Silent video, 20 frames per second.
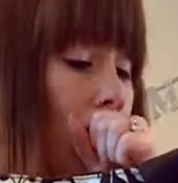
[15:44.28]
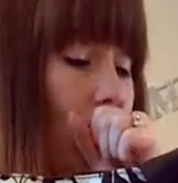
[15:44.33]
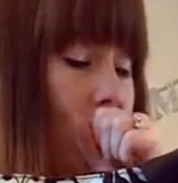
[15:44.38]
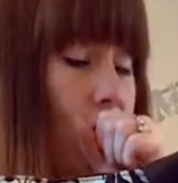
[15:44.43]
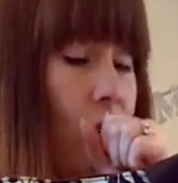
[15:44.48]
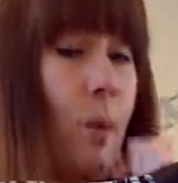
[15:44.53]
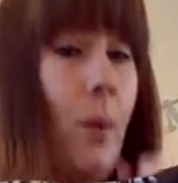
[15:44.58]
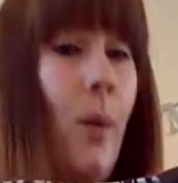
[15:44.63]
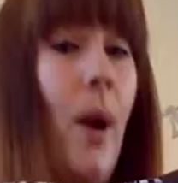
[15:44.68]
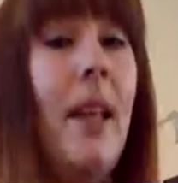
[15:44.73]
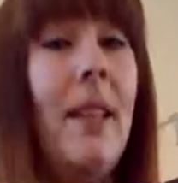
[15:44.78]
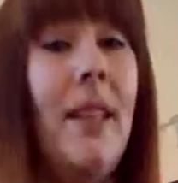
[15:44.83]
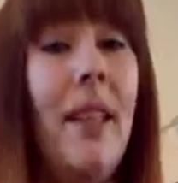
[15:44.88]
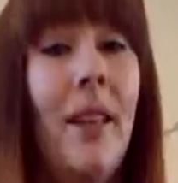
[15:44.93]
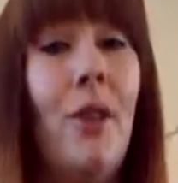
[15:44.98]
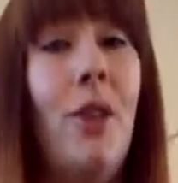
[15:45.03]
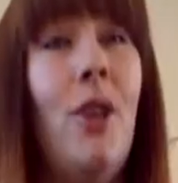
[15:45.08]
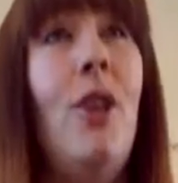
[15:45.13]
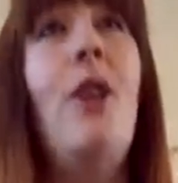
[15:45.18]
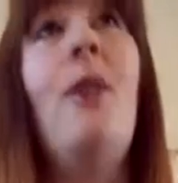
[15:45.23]
So what I
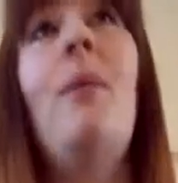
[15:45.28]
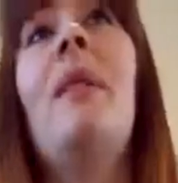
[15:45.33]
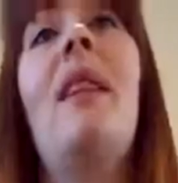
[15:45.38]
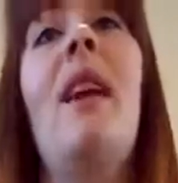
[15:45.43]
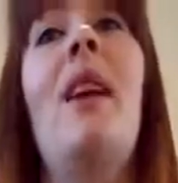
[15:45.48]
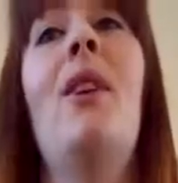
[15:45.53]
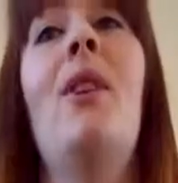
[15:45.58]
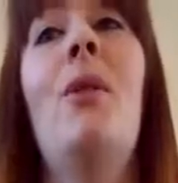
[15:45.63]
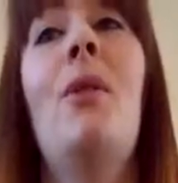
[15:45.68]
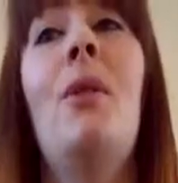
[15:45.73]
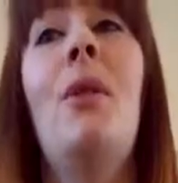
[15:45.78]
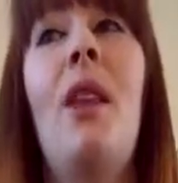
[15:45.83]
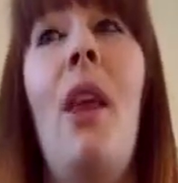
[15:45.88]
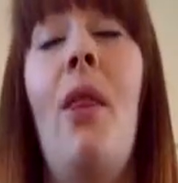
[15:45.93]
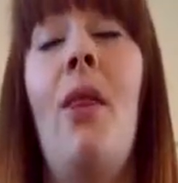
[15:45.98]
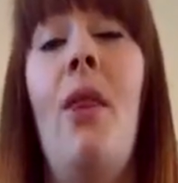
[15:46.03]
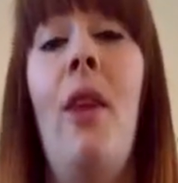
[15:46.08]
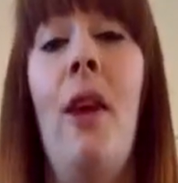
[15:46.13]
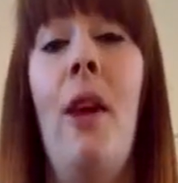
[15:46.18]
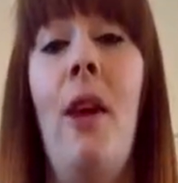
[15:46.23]
tend to do is I use
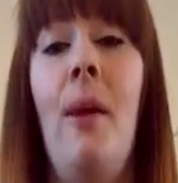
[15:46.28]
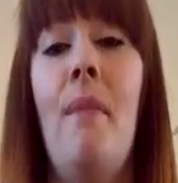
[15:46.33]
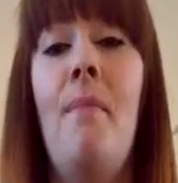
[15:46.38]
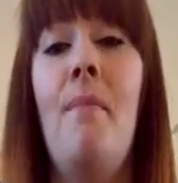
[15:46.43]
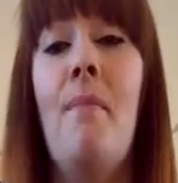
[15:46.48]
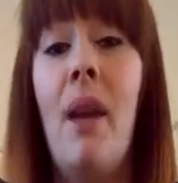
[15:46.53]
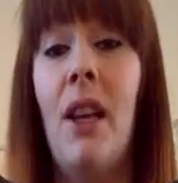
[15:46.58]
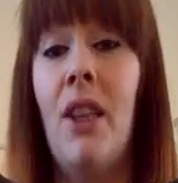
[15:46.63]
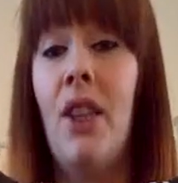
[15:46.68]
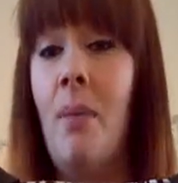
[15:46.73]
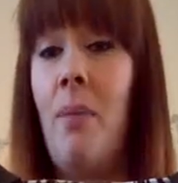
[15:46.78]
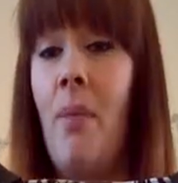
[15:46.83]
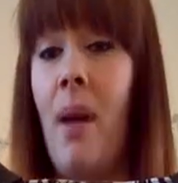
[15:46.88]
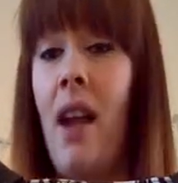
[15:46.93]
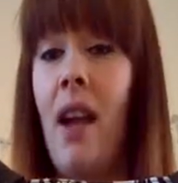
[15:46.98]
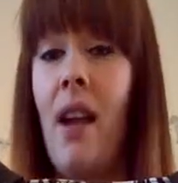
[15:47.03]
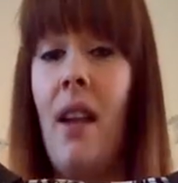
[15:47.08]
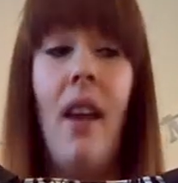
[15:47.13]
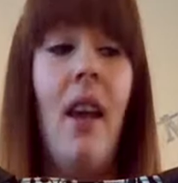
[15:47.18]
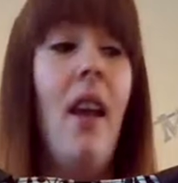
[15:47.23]
the matching
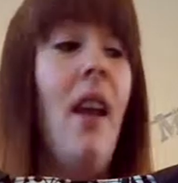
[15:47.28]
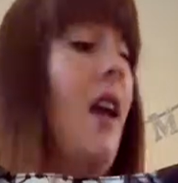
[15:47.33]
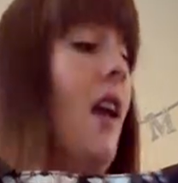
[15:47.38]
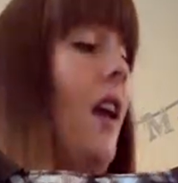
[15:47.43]
bag